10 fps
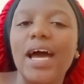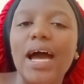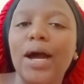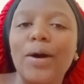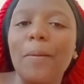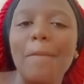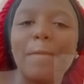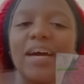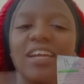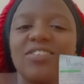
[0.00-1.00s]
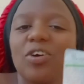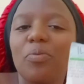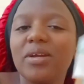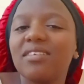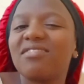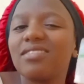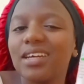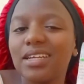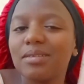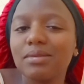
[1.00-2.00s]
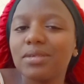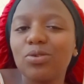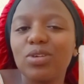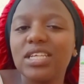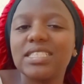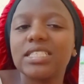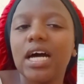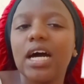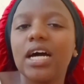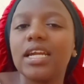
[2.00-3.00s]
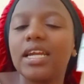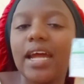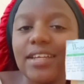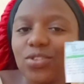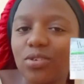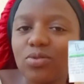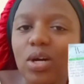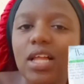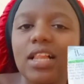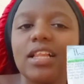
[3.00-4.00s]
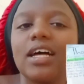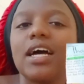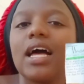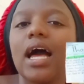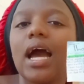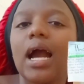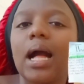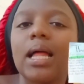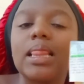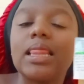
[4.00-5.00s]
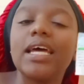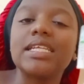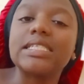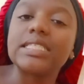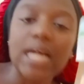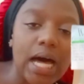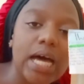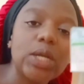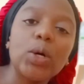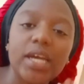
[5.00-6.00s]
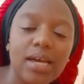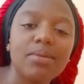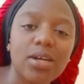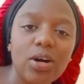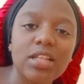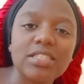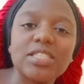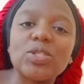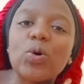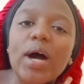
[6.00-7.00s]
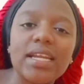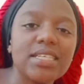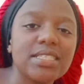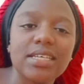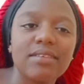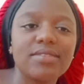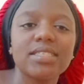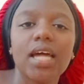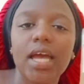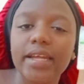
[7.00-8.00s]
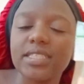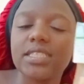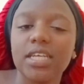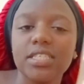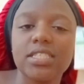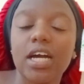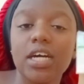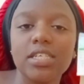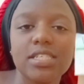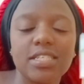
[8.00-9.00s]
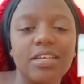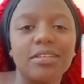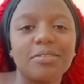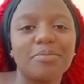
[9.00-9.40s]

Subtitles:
for now and recommend a friend maybe who needs a natural cleanser, no chemicals, no additives. It's just Qasil.